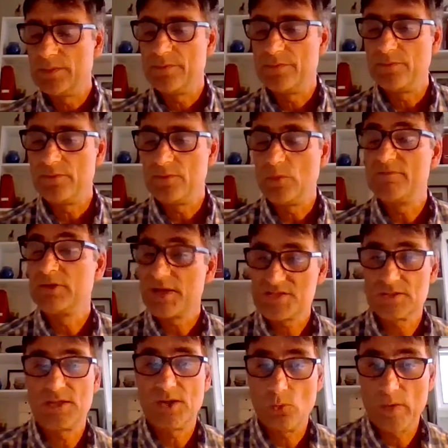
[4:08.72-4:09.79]
We've lost a lot of
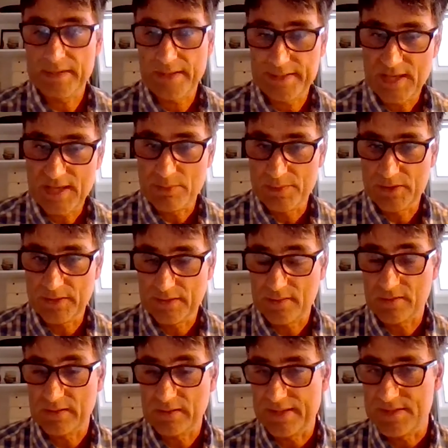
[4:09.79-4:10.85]
wetland capability on our
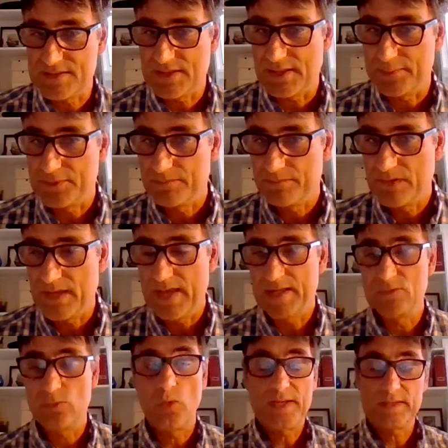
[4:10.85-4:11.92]
landscape, and
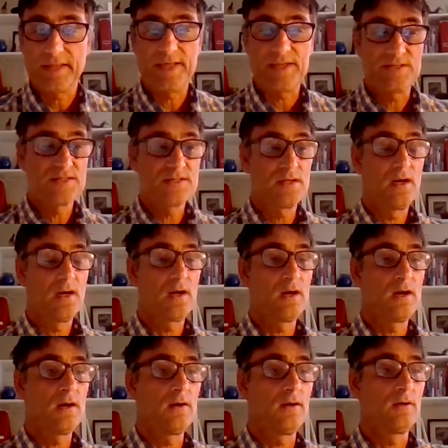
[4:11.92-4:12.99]
wetlands
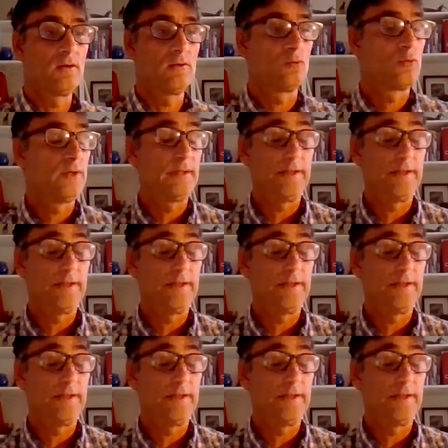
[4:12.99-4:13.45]
are really